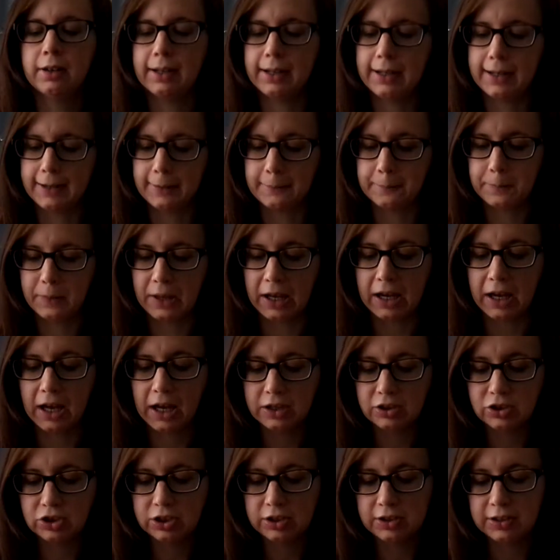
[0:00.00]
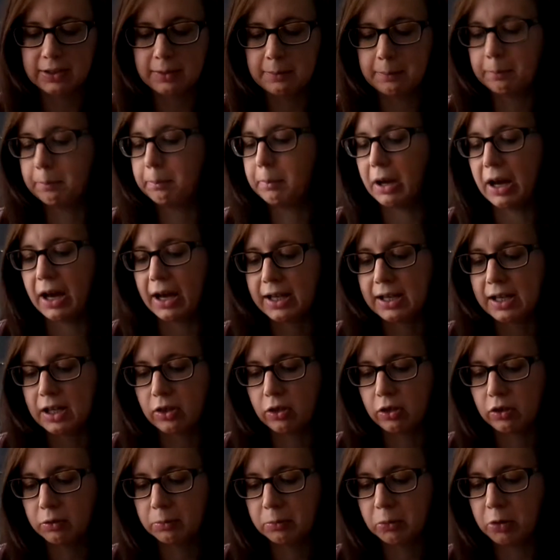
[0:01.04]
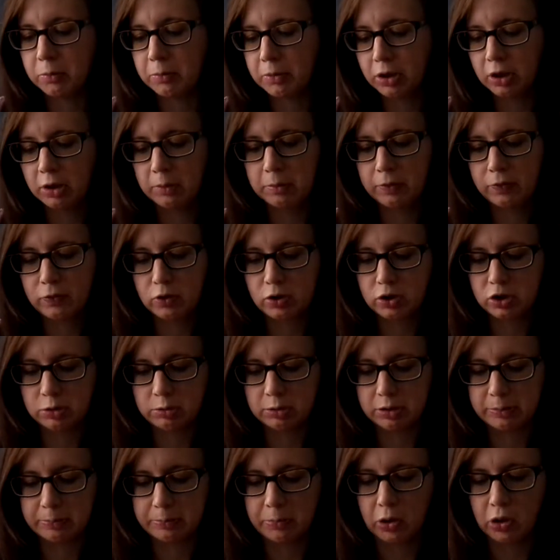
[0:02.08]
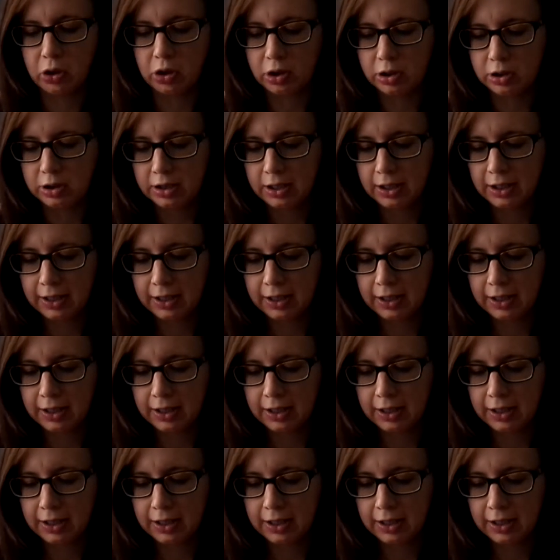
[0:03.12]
Um, I actually didn't buy a thermometer before she was born